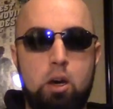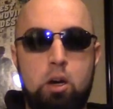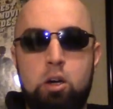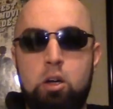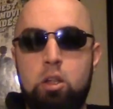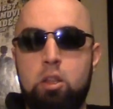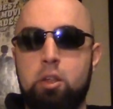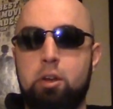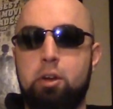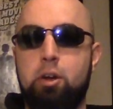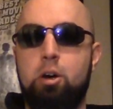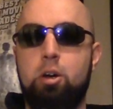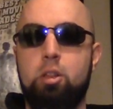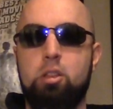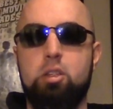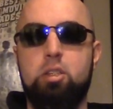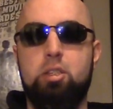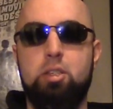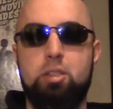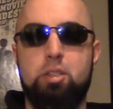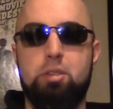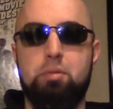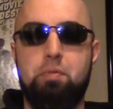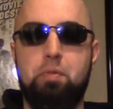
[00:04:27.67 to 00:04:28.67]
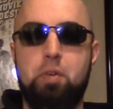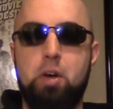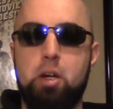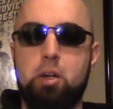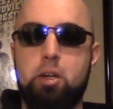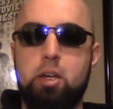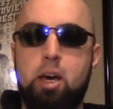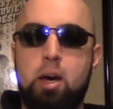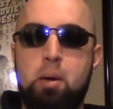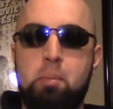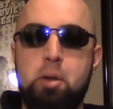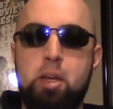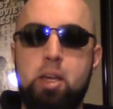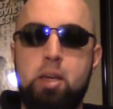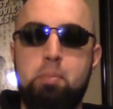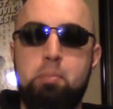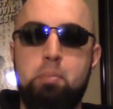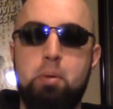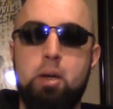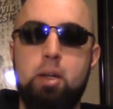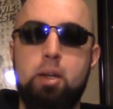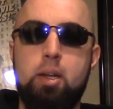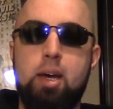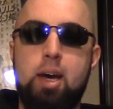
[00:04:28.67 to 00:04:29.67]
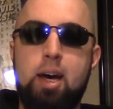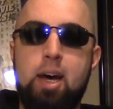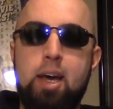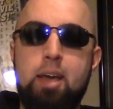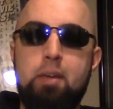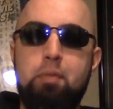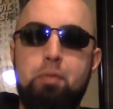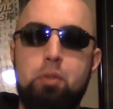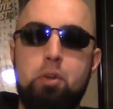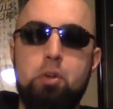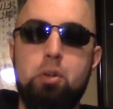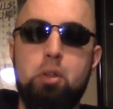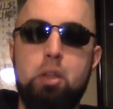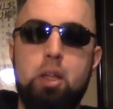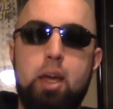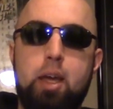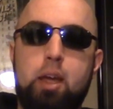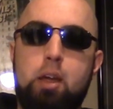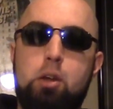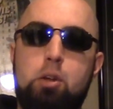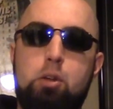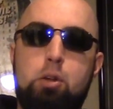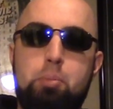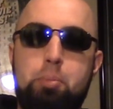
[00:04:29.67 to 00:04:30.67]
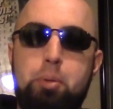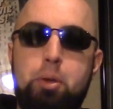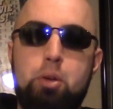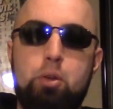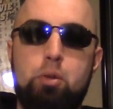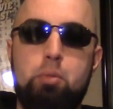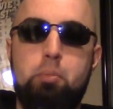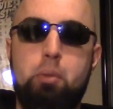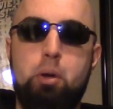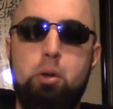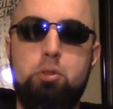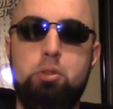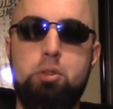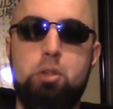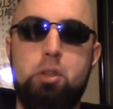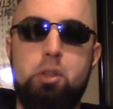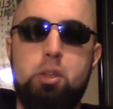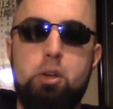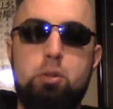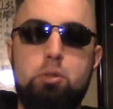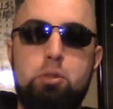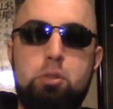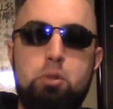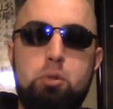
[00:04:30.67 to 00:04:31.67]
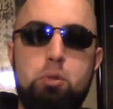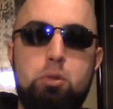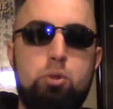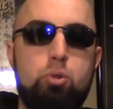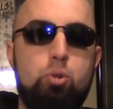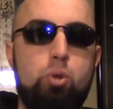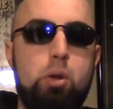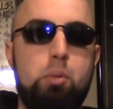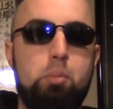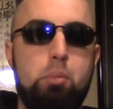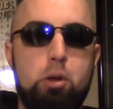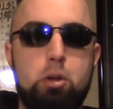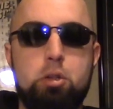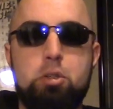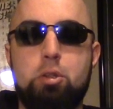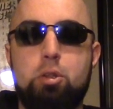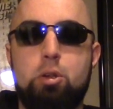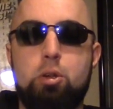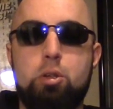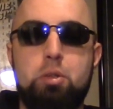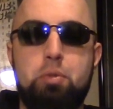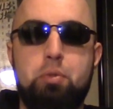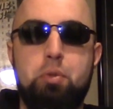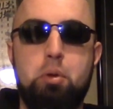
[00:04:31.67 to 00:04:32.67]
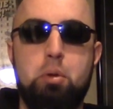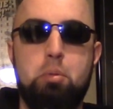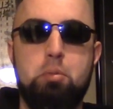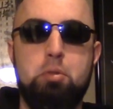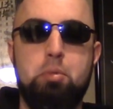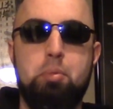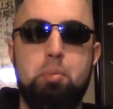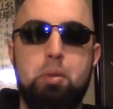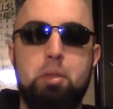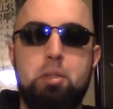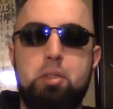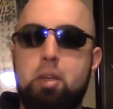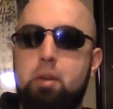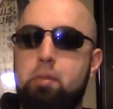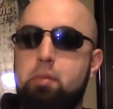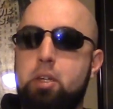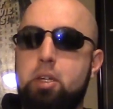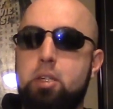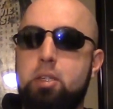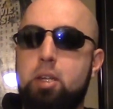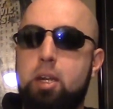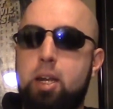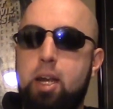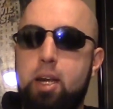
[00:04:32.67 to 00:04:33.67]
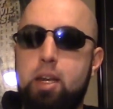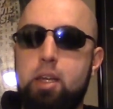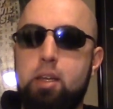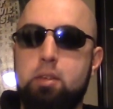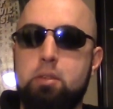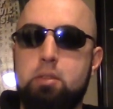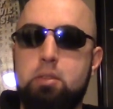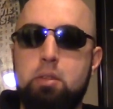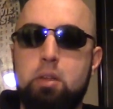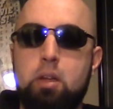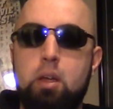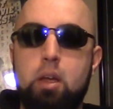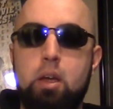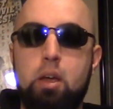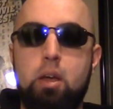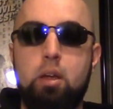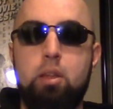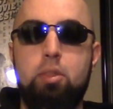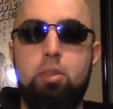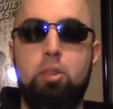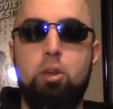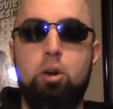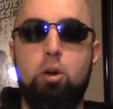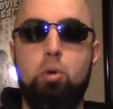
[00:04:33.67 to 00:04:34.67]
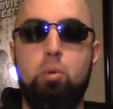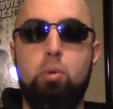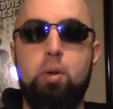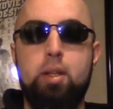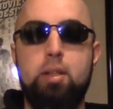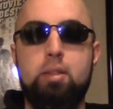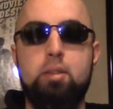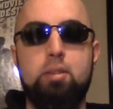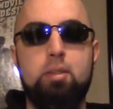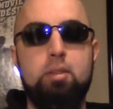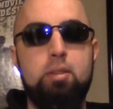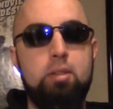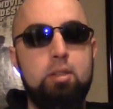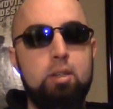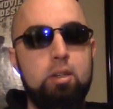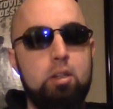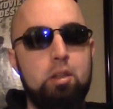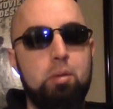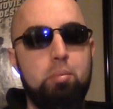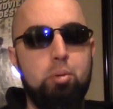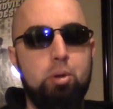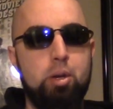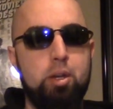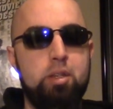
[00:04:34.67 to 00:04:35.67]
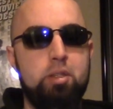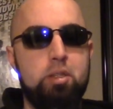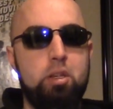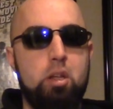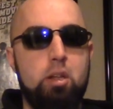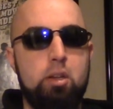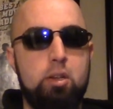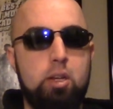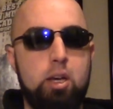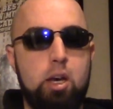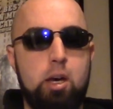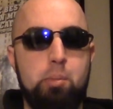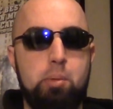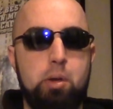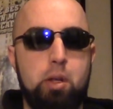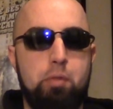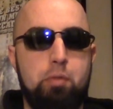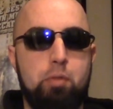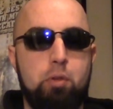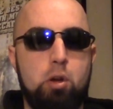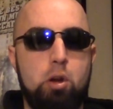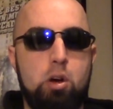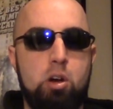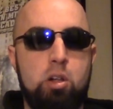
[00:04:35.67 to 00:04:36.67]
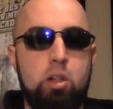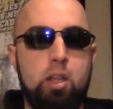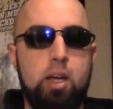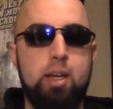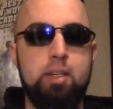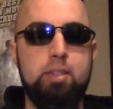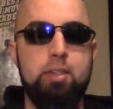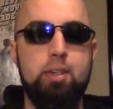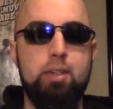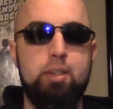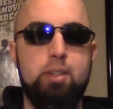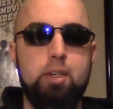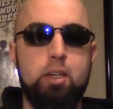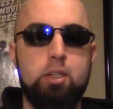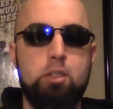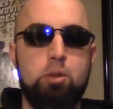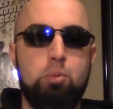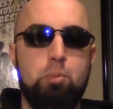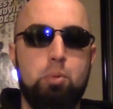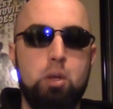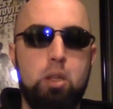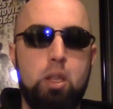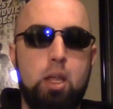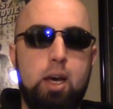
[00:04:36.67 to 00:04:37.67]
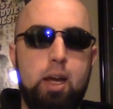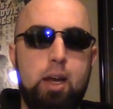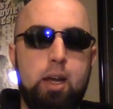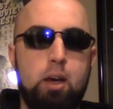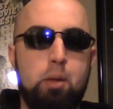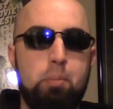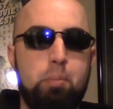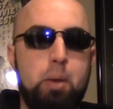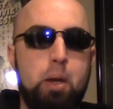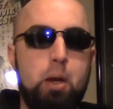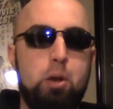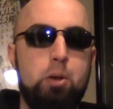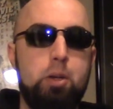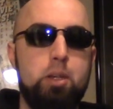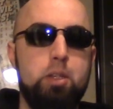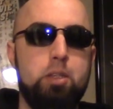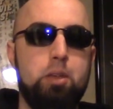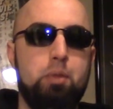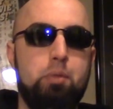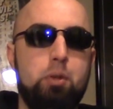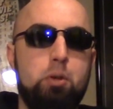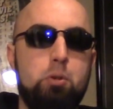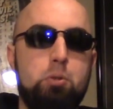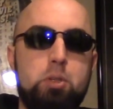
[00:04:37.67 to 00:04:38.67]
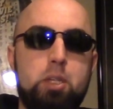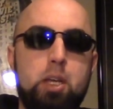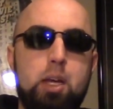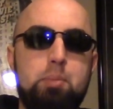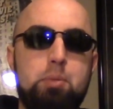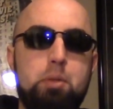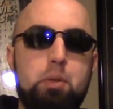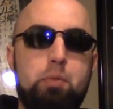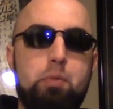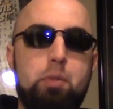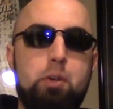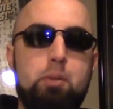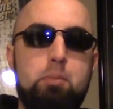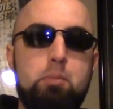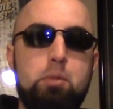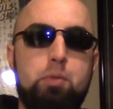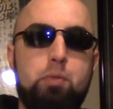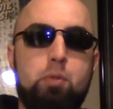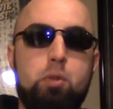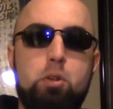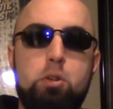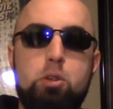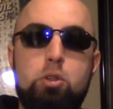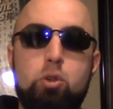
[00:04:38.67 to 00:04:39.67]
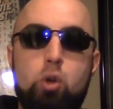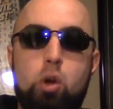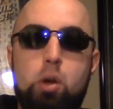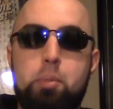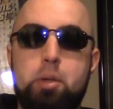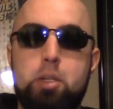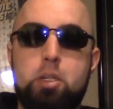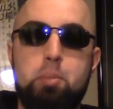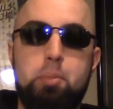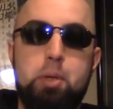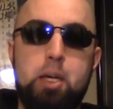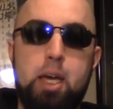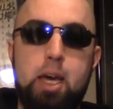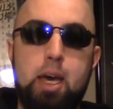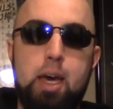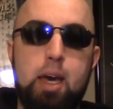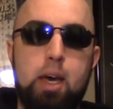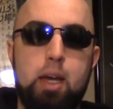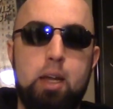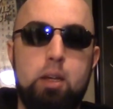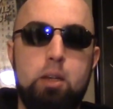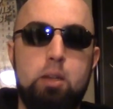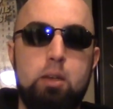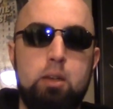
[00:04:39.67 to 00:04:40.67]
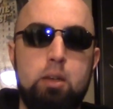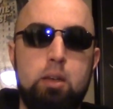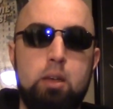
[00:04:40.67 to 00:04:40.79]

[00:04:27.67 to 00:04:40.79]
All in all, this is a fun comedy, but I feel like it will appeal most to those who enjoy martial arts films from the 70s and 80s. Though it's still a pretty solid comedy for all, as it doesn't rely on parodies of those types of films for enjoyment to be had.